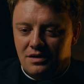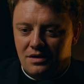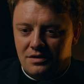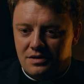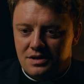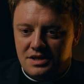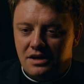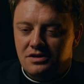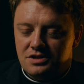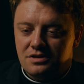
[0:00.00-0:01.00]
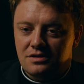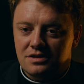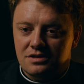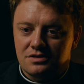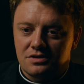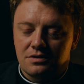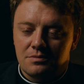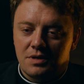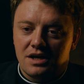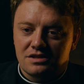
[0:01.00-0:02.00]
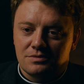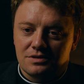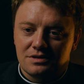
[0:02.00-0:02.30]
unintelligent, it's also impossible.